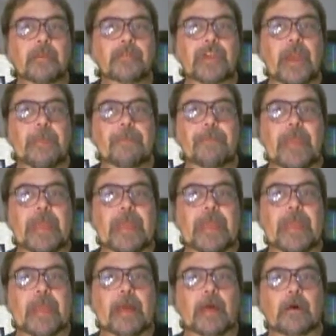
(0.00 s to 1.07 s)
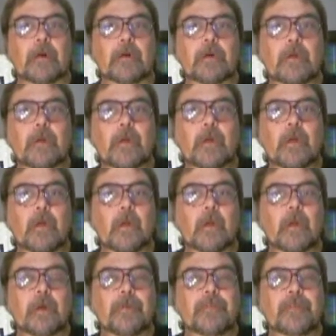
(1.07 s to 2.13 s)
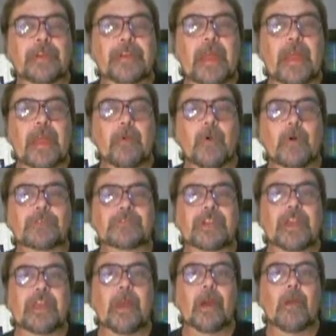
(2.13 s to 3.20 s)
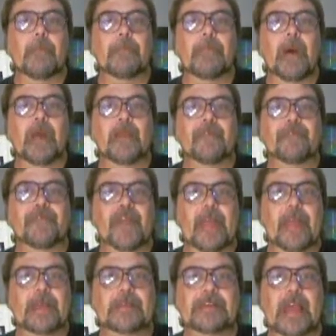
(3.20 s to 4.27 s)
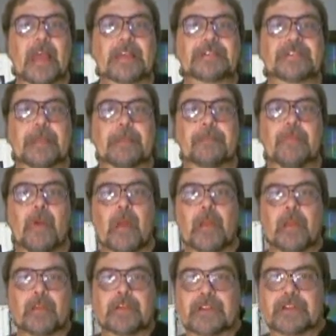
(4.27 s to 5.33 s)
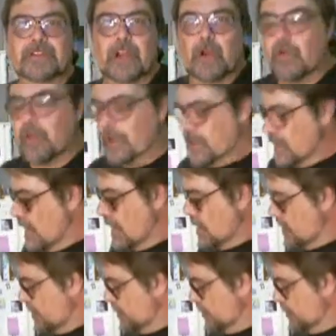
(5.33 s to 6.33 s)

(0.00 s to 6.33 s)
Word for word: JB here. Today I want to tell y'all about a fantastic product that y'all can get.